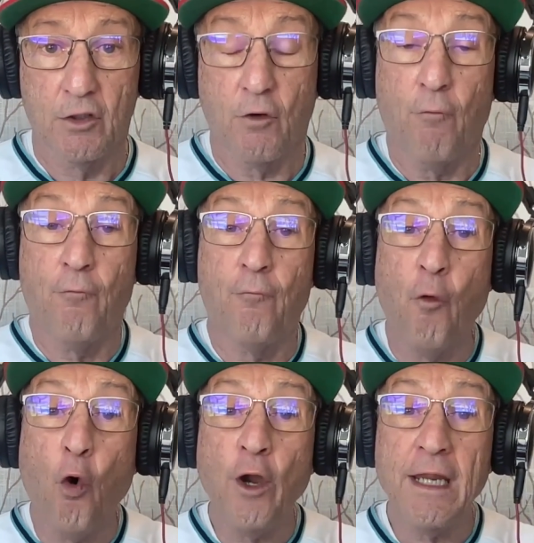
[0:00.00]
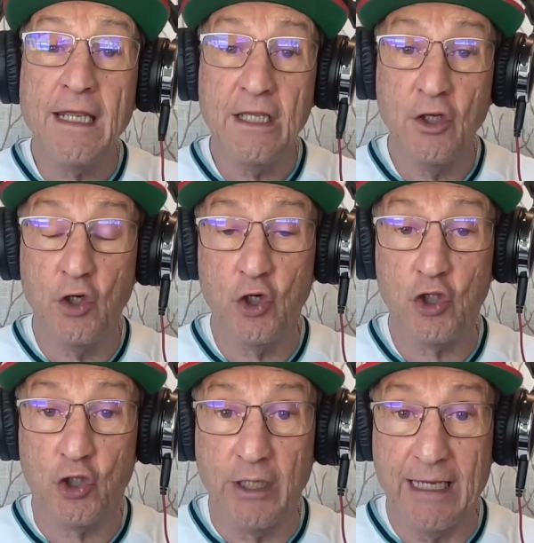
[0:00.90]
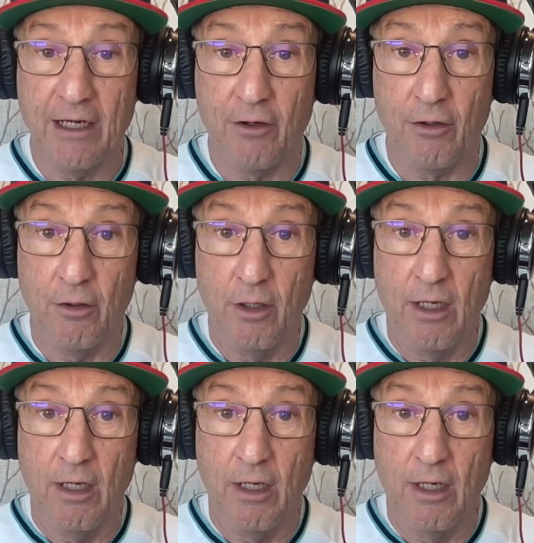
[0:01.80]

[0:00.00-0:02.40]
So 40 years later,